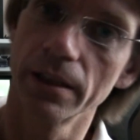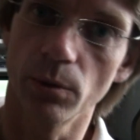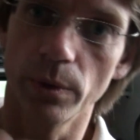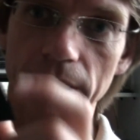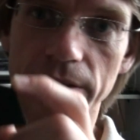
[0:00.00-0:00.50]
The
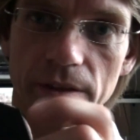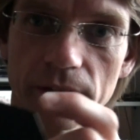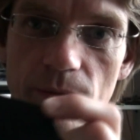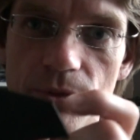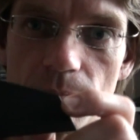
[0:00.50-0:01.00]
wings
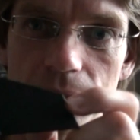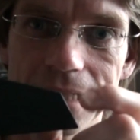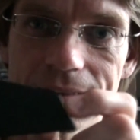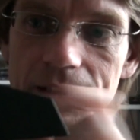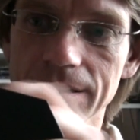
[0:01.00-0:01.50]
tips are
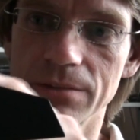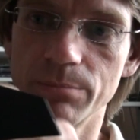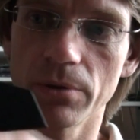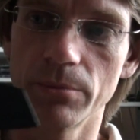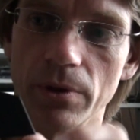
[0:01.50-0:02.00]
plastic, this
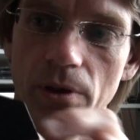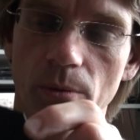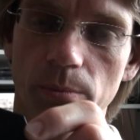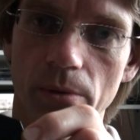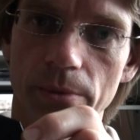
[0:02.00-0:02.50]
whole
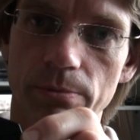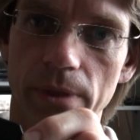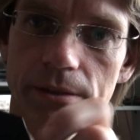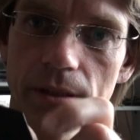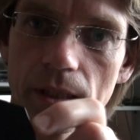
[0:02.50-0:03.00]
bottom is
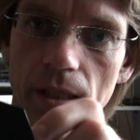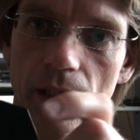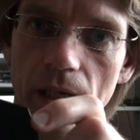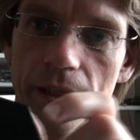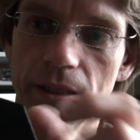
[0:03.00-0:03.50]
plastic.
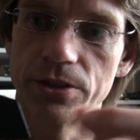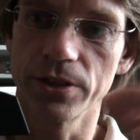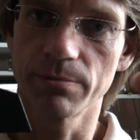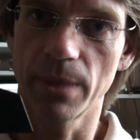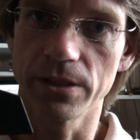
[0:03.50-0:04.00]
And these
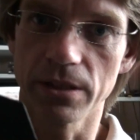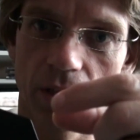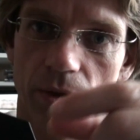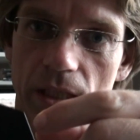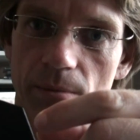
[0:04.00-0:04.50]
just basically
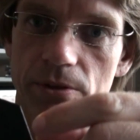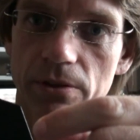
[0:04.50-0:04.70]
go in a couple of